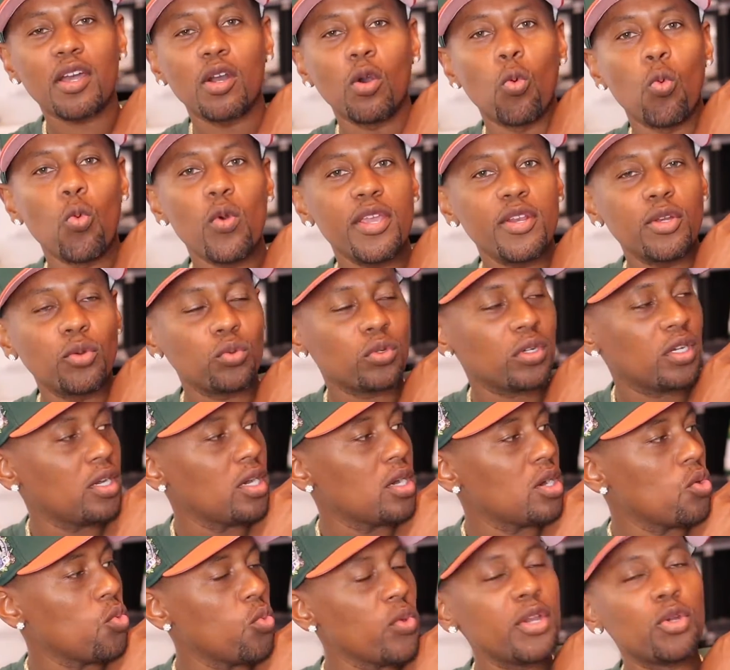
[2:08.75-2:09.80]
a
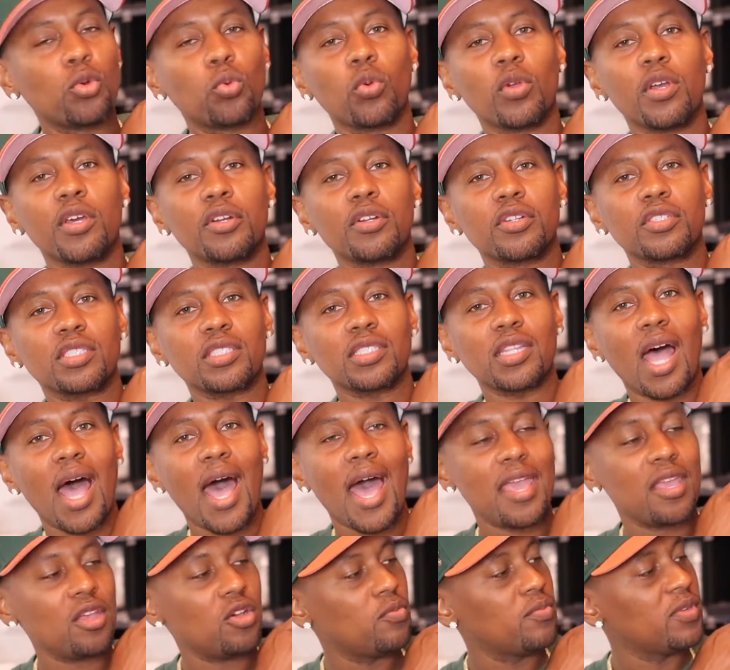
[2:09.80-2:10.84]
windrunner
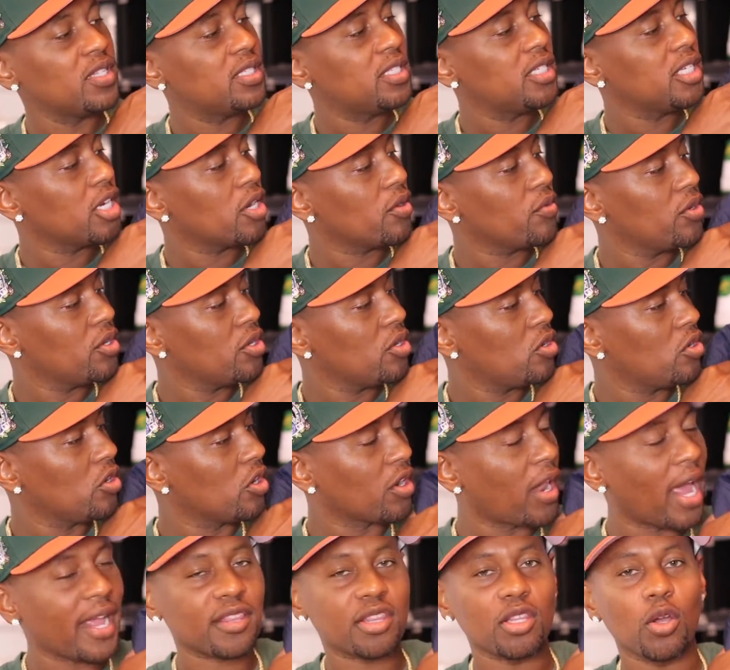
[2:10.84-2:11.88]
style material,
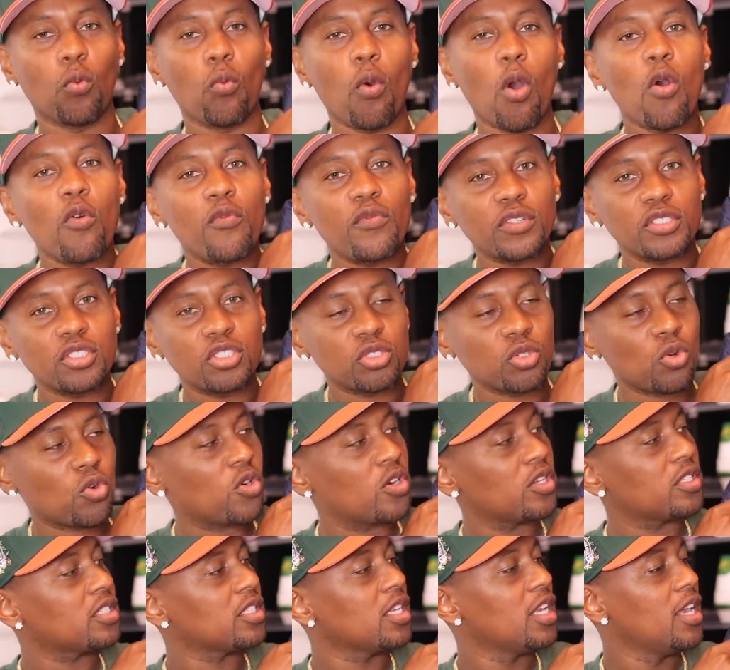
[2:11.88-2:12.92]
or like the woven
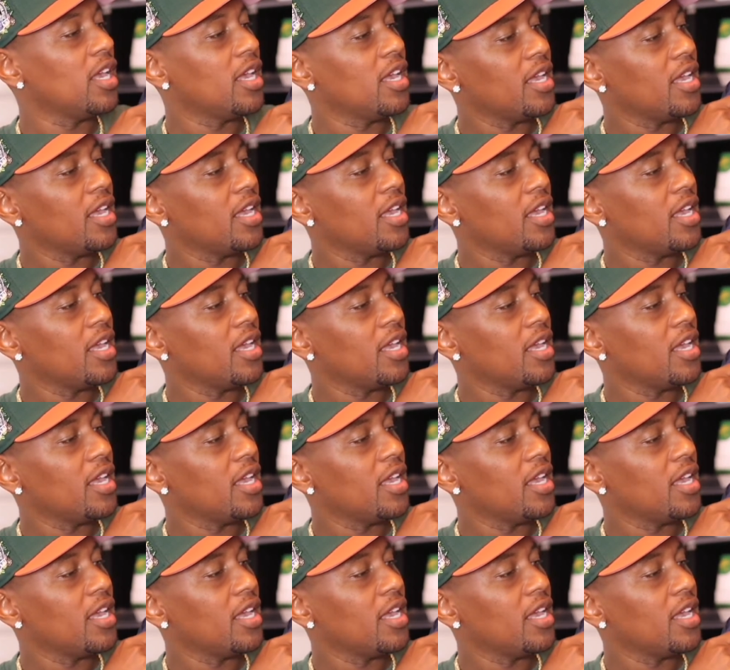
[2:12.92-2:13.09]
shorts.